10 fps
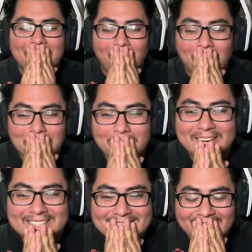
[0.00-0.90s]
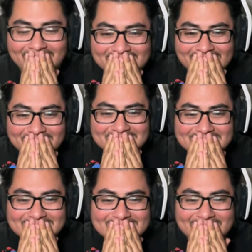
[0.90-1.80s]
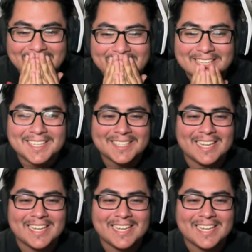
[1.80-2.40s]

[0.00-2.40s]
Oh my god, that was insane!